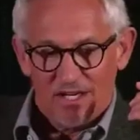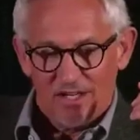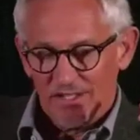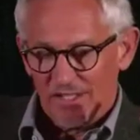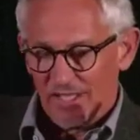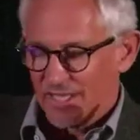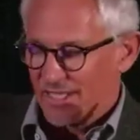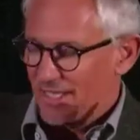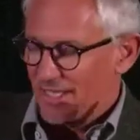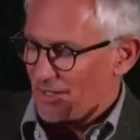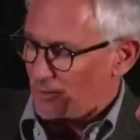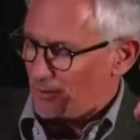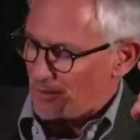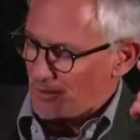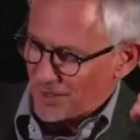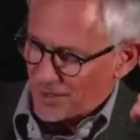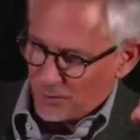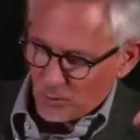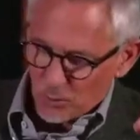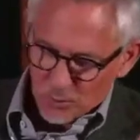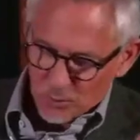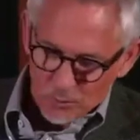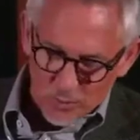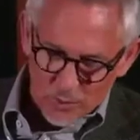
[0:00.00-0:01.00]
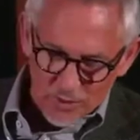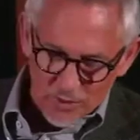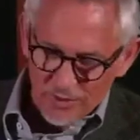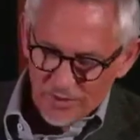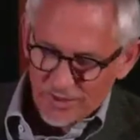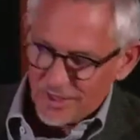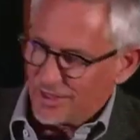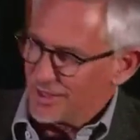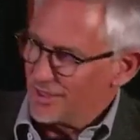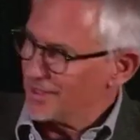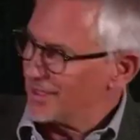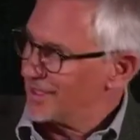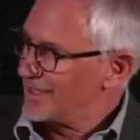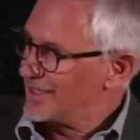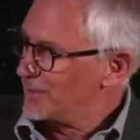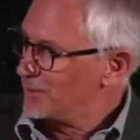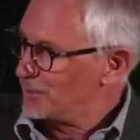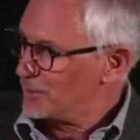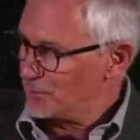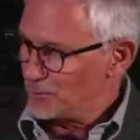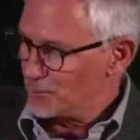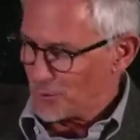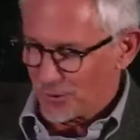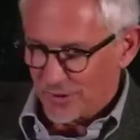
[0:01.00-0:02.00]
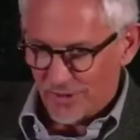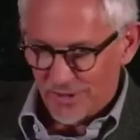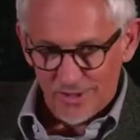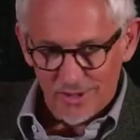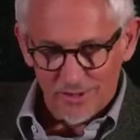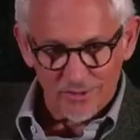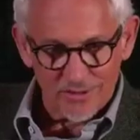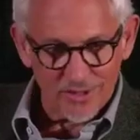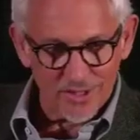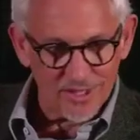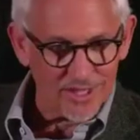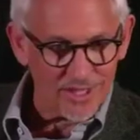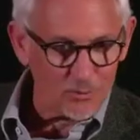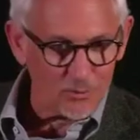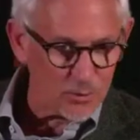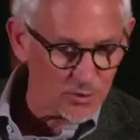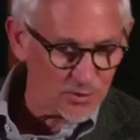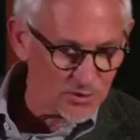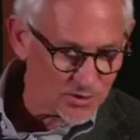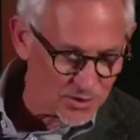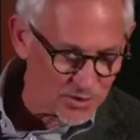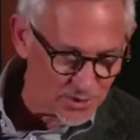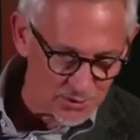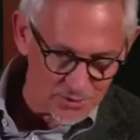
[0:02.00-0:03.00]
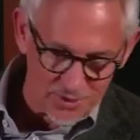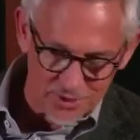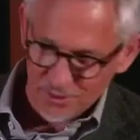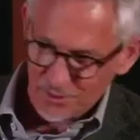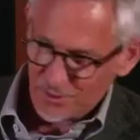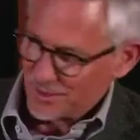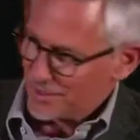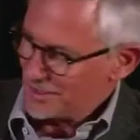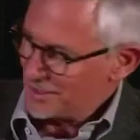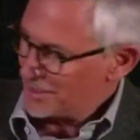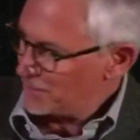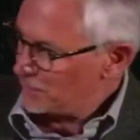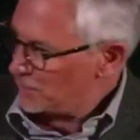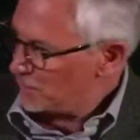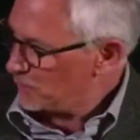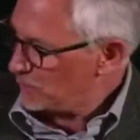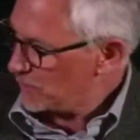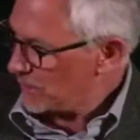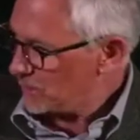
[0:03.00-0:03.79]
And they won 1-0, then they won 1-0, then they won 2-0, then they won.